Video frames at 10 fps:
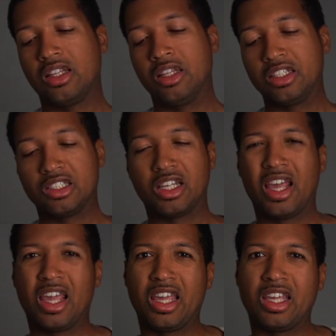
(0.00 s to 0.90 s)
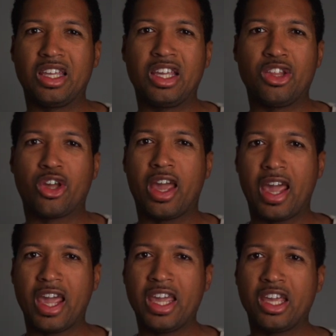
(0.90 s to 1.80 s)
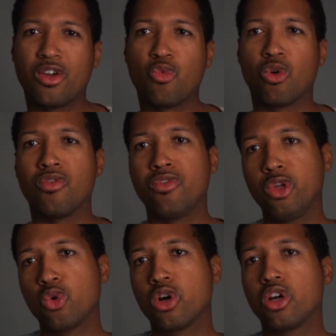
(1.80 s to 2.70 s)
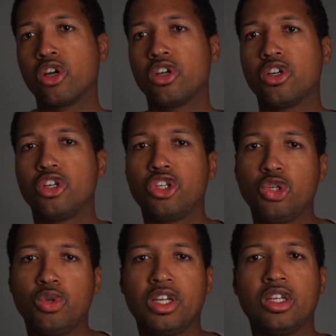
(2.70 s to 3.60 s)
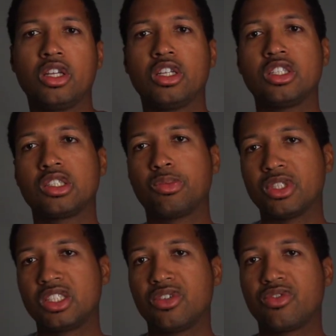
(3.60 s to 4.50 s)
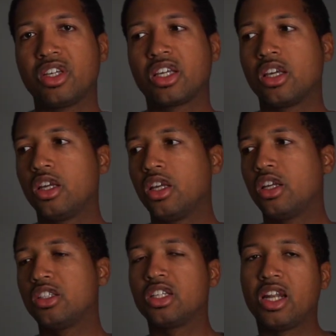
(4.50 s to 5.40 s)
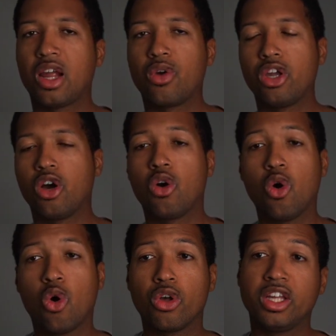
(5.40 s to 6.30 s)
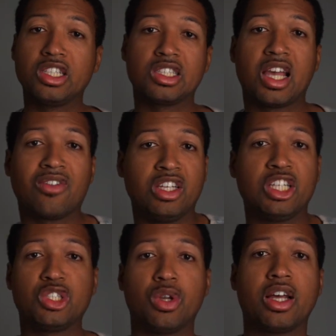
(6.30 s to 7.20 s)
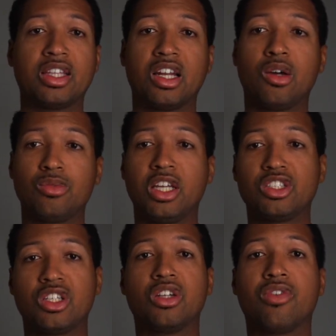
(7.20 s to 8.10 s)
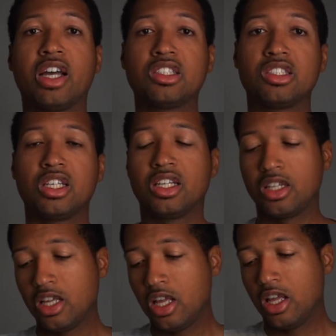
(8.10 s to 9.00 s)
this is either a reviewer unit specific scenario, or they just haven't issued out that update to the devices yet.